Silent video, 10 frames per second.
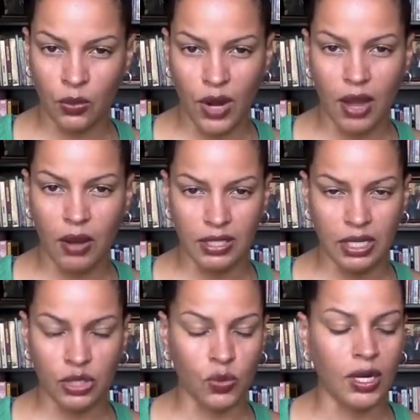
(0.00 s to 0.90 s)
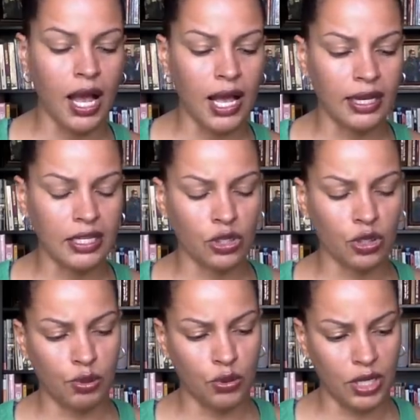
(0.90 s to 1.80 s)
around because I just want to highlight
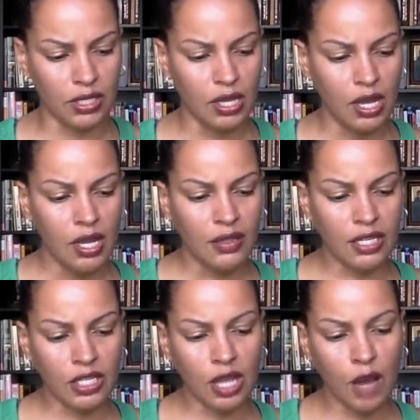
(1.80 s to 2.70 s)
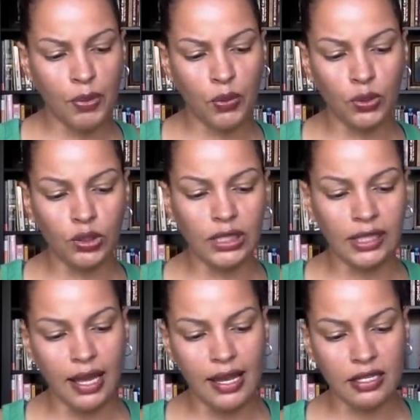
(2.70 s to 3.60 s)
certain points. This upper ruling
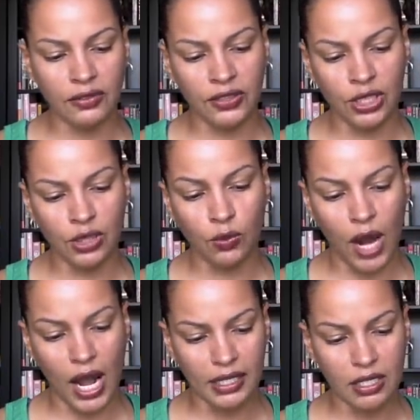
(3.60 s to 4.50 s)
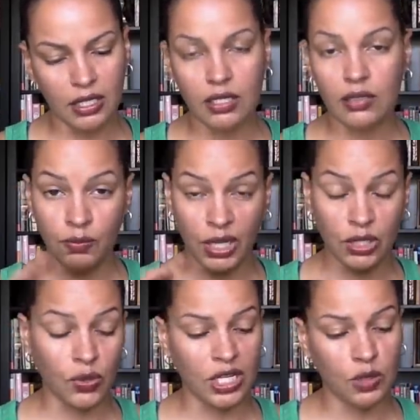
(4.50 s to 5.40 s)
class of near whites,
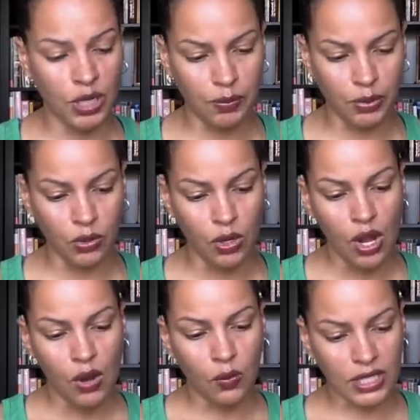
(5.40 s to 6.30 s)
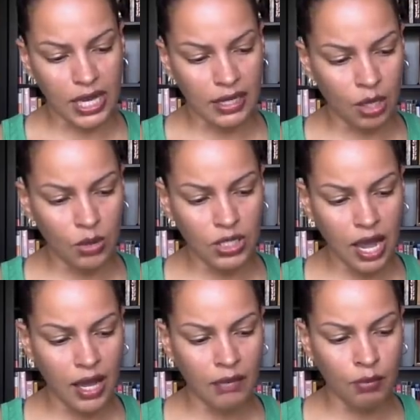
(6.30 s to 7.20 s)
mixed race people, was at no
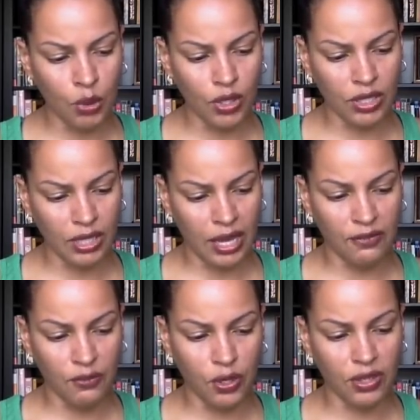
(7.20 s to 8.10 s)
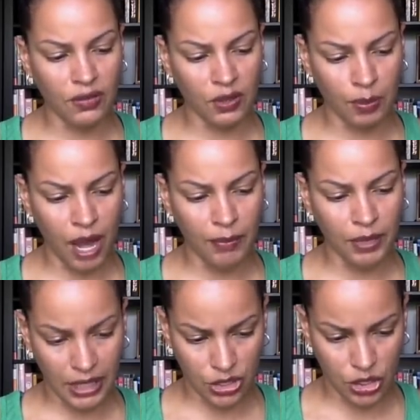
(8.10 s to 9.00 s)
time more than a fourth of the
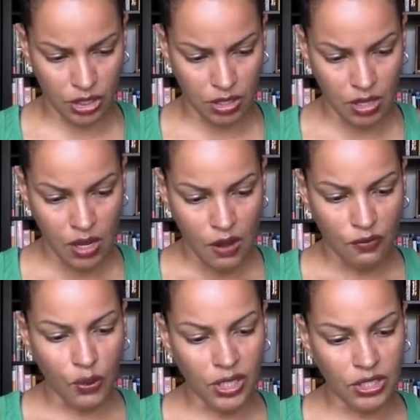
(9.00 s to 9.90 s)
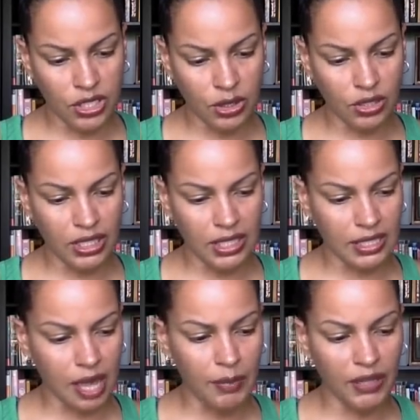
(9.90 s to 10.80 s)
population. For until the
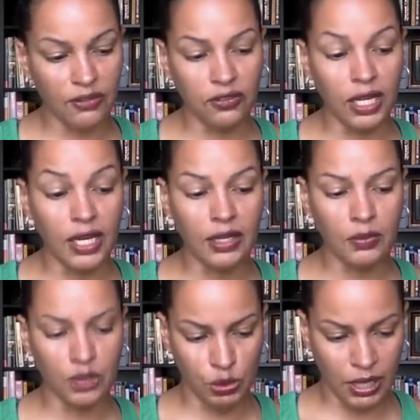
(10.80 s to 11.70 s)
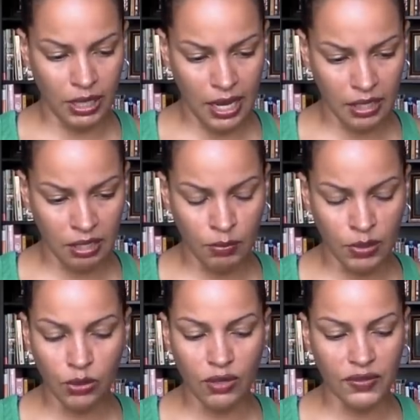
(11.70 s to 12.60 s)
Islamic flood, which began in the
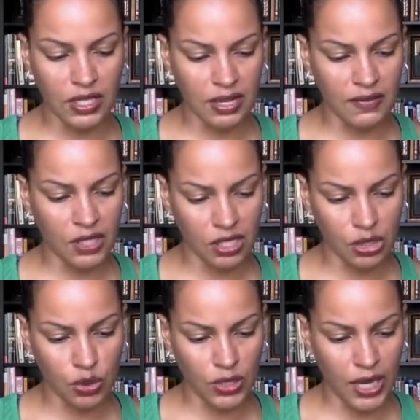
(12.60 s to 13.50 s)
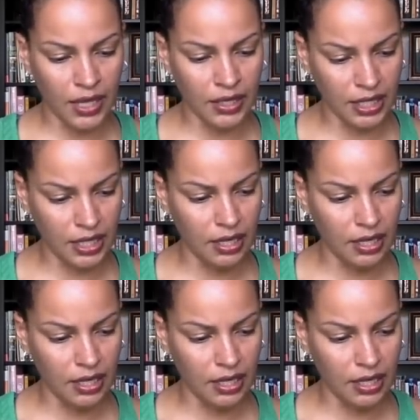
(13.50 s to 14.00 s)
middle of the 7th century AD,